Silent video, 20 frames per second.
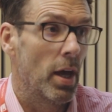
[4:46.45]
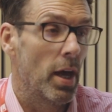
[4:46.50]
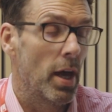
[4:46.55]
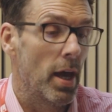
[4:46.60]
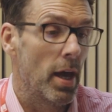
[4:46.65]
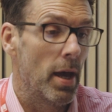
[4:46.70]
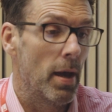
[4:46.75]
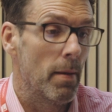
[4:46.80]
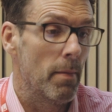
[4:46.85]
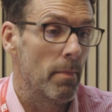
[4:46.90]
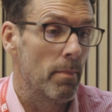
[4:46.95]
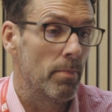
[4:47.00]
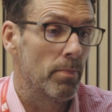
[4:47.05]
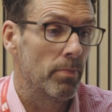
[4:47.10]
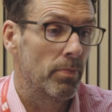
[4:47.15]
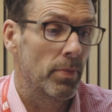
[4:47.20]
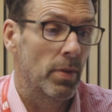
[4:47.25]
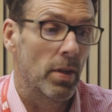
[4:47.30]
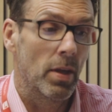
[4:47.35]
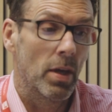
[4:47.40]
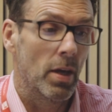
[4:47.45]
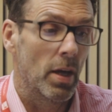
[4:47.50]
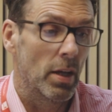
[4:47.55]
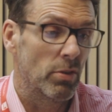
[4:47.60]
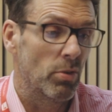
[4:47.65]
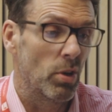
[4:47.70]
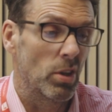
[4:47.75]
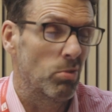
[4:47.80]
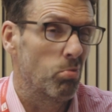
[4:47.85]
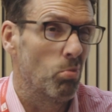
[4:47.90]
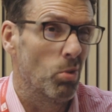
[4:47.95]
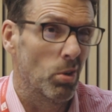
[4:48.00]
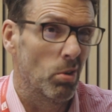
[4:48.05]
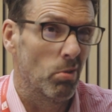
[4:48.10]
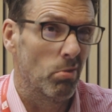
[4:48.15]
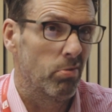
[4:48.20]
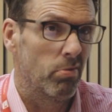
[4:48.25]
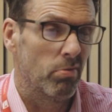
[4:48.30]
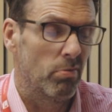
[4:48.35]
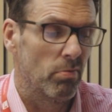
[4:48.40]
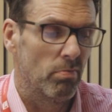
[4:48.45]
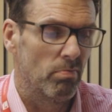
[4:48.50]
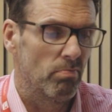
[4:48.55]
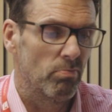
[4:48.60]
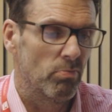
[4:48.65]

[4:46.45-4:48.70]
It's one of